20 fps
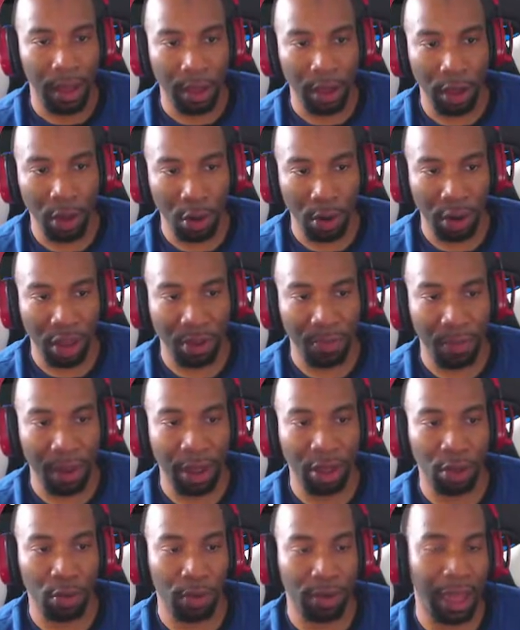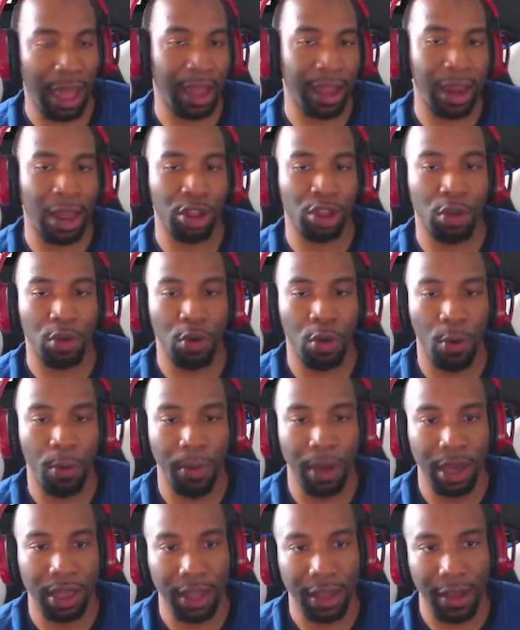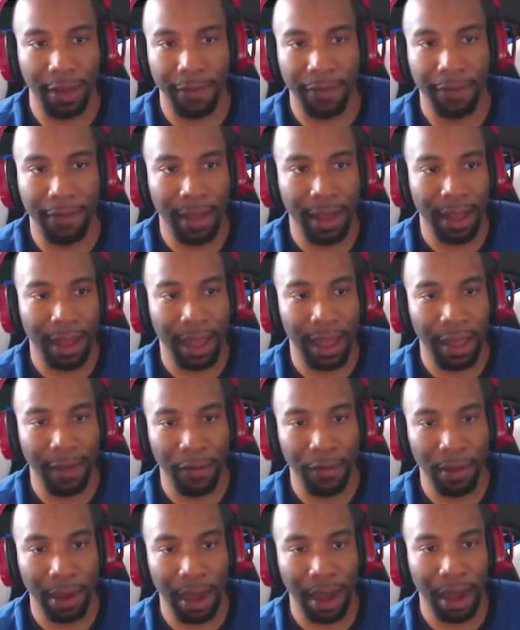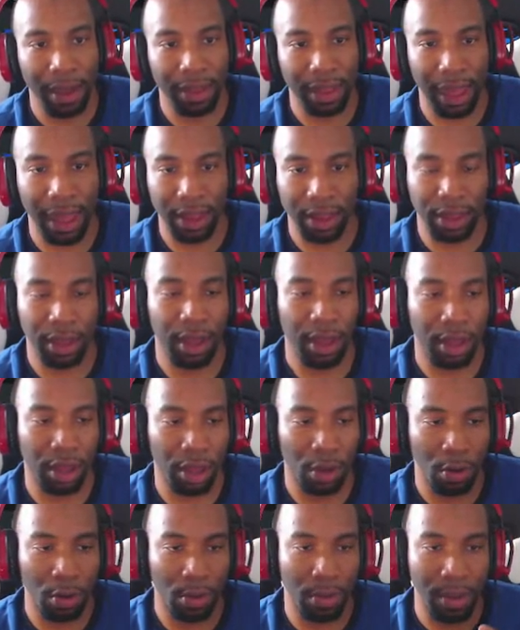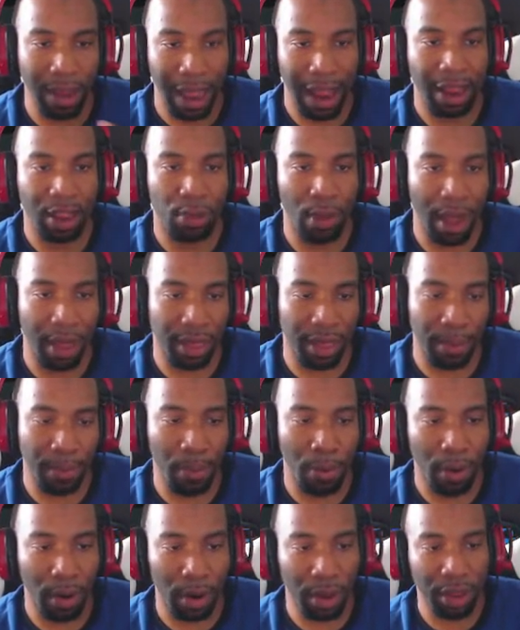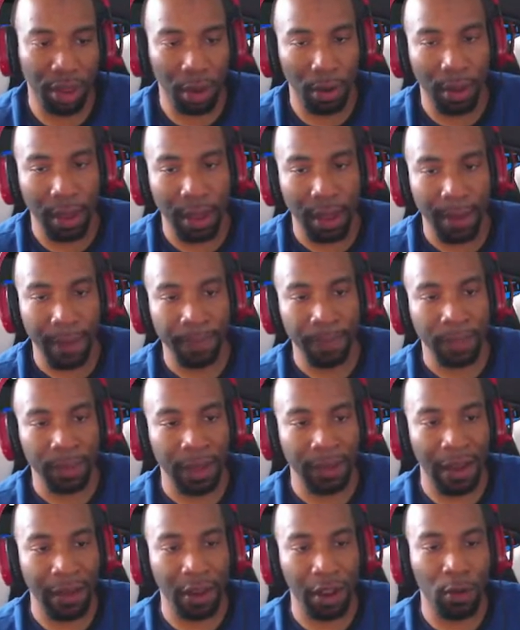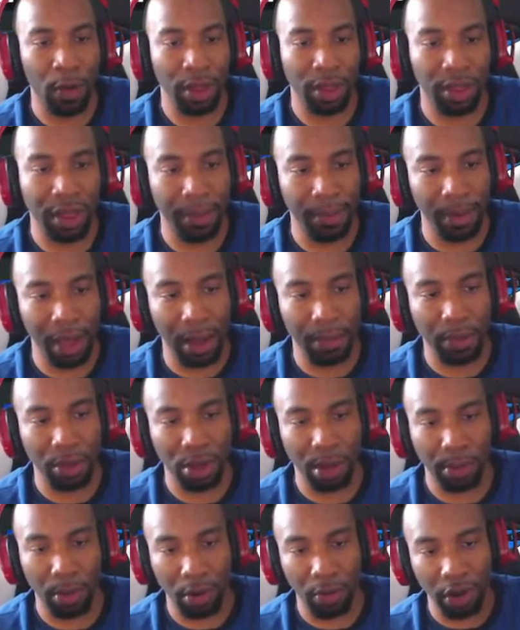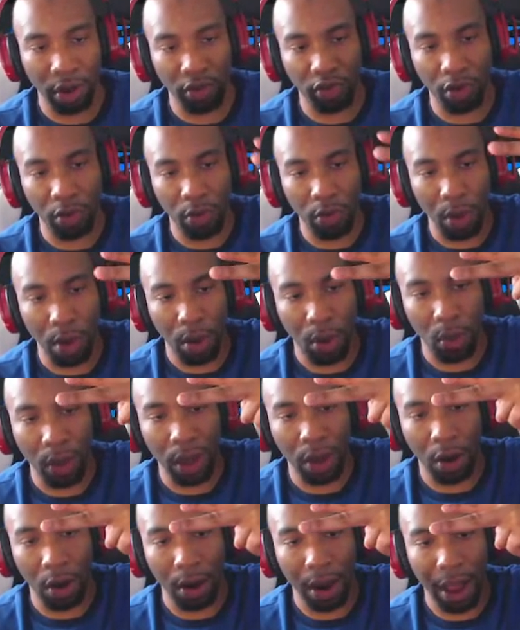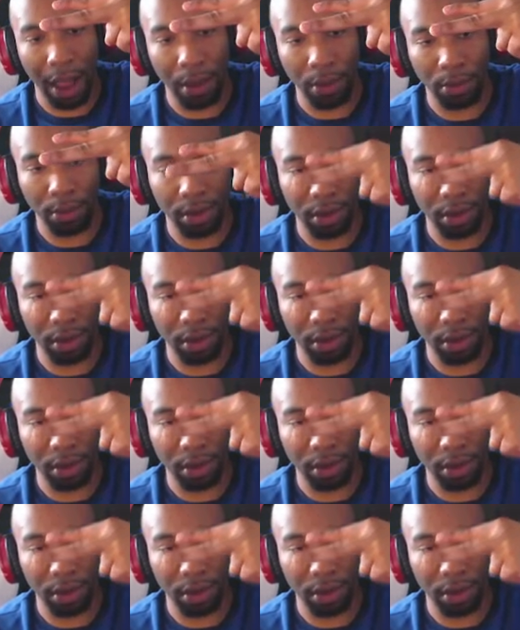your display source. How can I show you OBS if you guys can't see it? So that's why it's important. So if you have any questions, hit me up. This is your boy Retro. We are out.